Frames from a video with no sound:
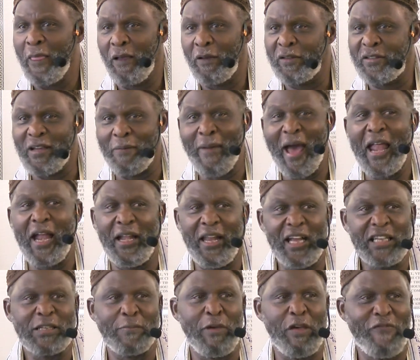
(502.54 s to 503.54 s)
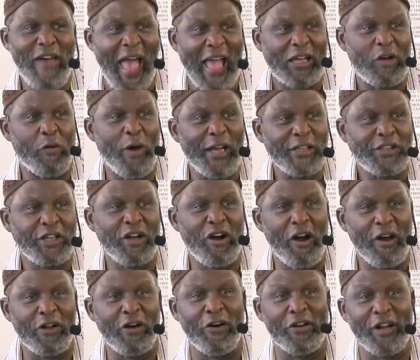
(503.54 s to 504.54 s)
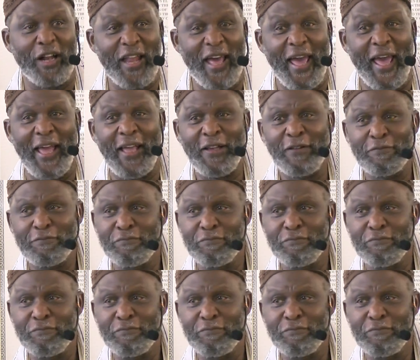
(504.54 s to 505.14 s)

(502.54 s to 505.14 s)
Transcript: Somebody needs some evacuation going on today?